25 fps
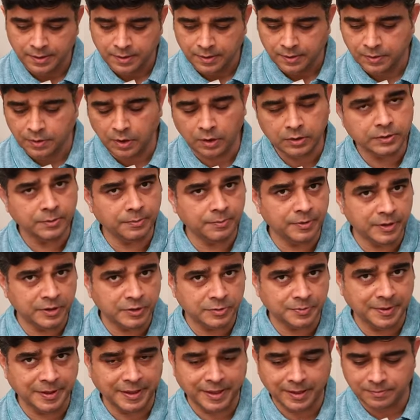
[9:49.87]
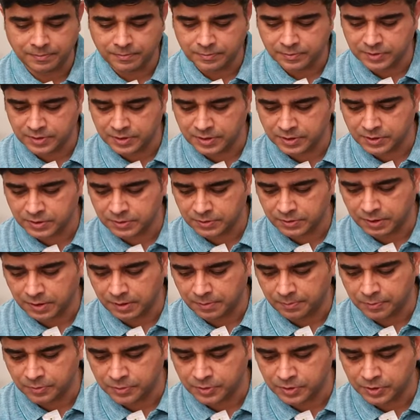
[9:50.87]
Not the bridge pickup, just uh,
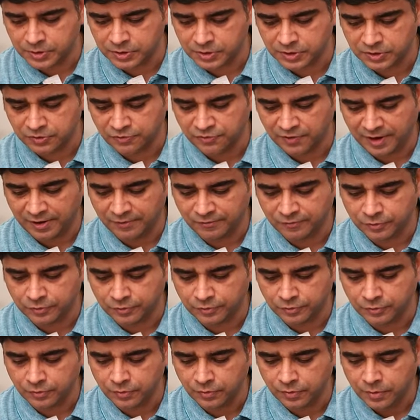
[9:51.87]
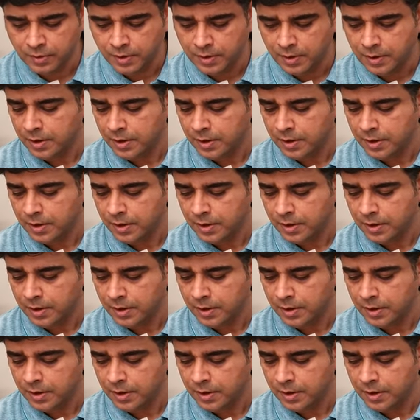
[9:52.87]
positions five to two